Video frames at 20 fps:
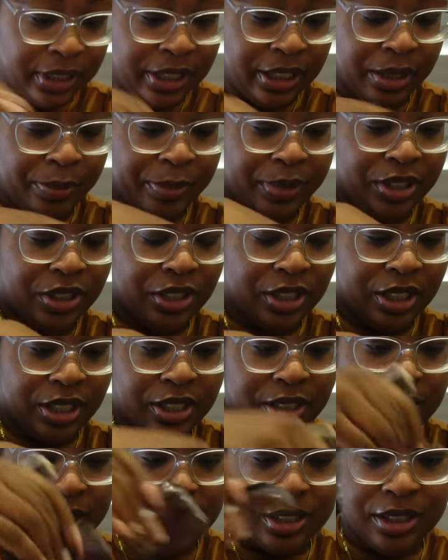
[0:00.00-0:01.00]
My. Yeah, I'm gonna
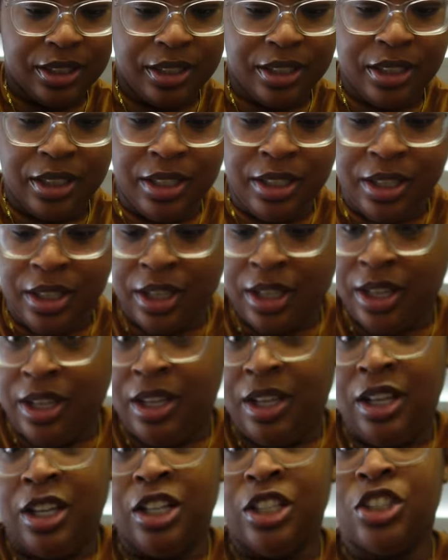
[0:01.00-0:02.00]
just
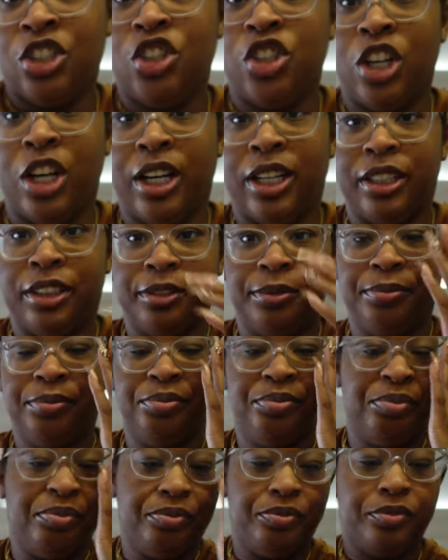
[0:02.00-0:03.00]
try to
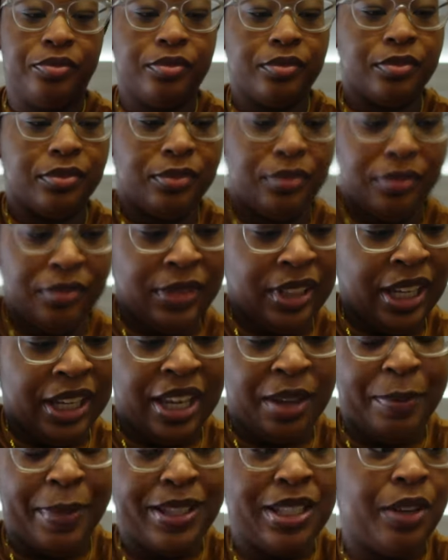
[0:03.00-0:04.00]

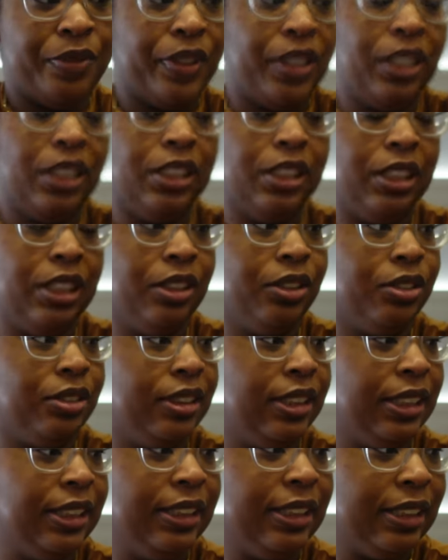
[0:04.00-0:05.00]
get myself a little
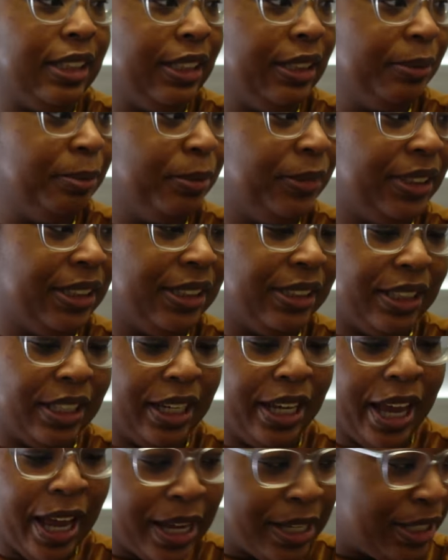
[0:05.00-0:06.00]
decent just in
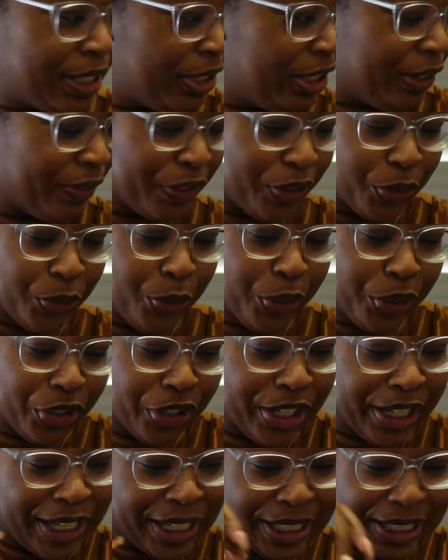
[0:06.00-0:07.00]
case you never know who
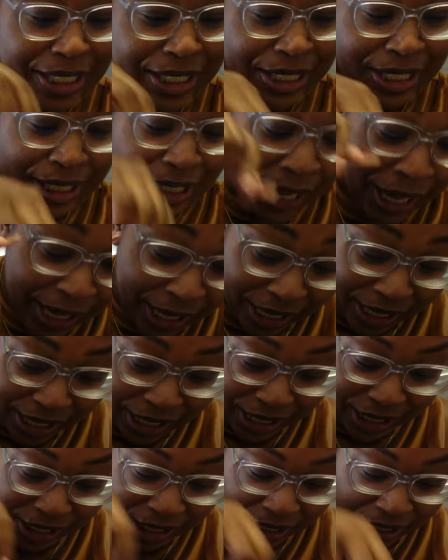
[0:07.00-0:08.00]
you're gonna
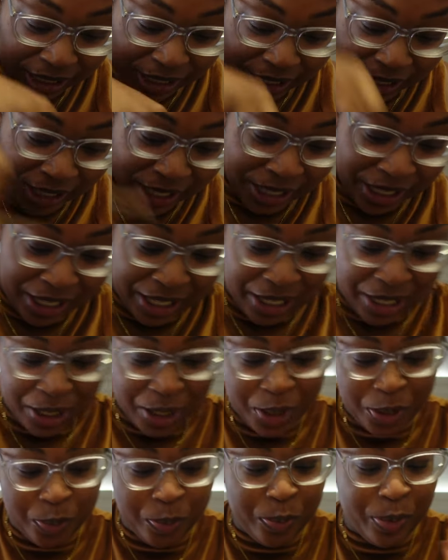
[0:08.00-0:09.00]
see.
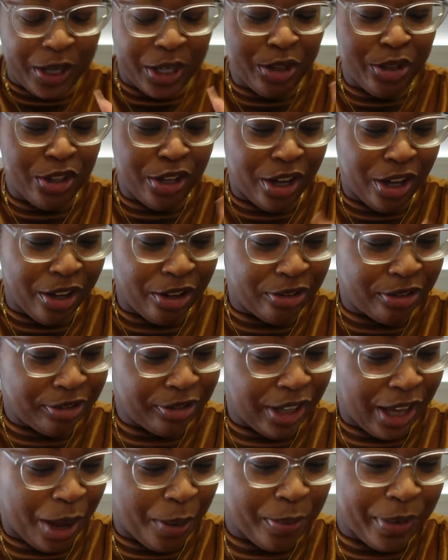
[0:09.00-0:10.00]
But you know,
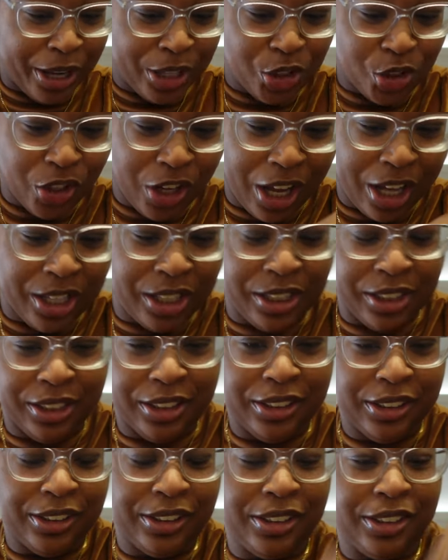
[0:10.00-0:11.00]
I'm not trying
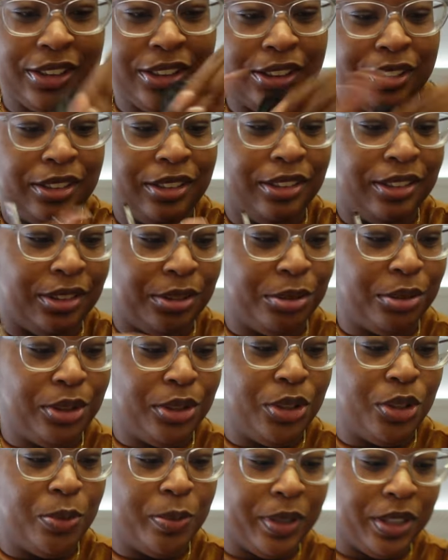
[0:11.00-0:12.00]
to do
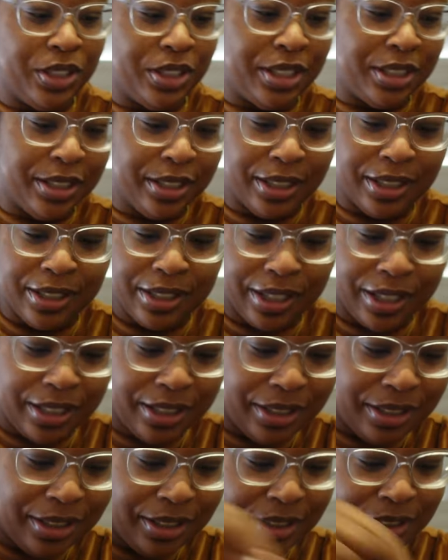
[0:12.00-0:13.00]
too much. These niggas
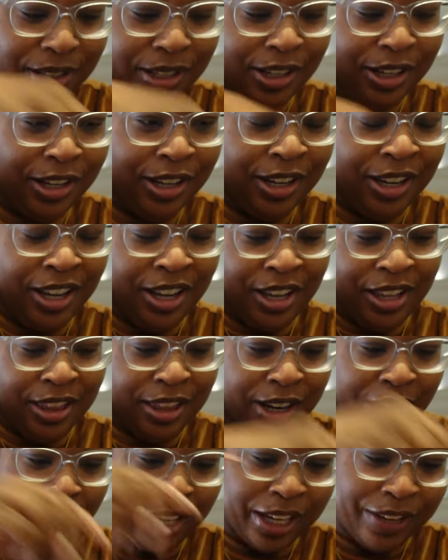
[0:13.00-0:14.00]
ain't.
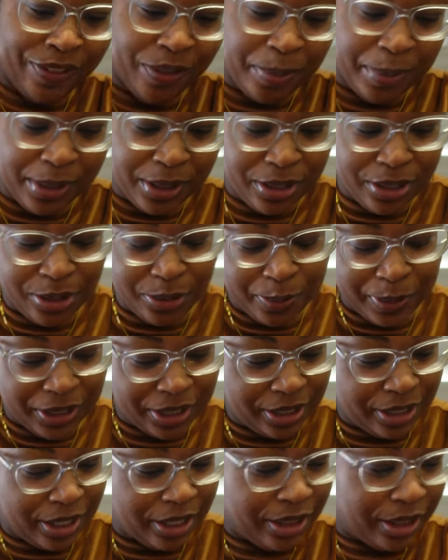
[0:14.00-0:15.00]
They're not giving me too much.
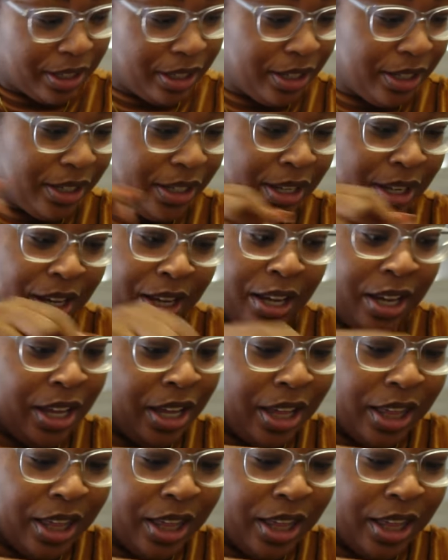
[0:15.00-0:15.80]
they're not worth your product.